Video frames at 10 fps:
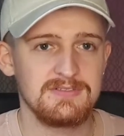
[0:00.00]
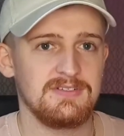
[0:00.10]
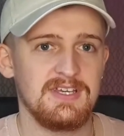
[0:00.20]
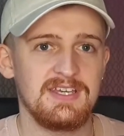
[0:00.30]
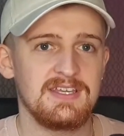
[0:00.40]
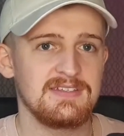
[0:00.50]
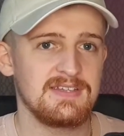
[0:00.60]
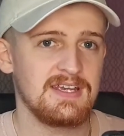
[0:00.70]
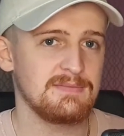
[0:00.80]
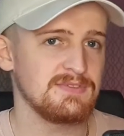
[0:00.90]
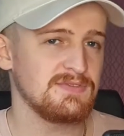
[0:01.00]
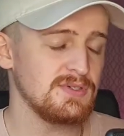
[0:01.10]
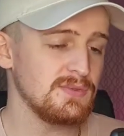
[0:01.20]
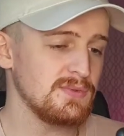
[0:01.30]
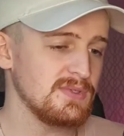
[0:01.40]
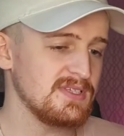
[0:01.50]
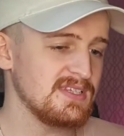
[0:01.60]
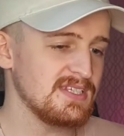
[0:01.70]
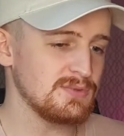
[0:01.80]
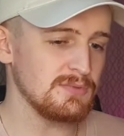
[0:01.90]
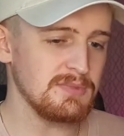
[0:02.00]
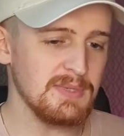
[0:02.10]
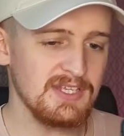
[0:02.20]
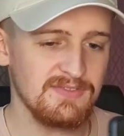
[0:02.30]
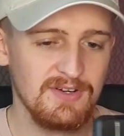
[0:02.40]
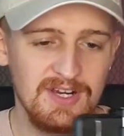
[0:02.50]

Okay, in terms of who this would be best for,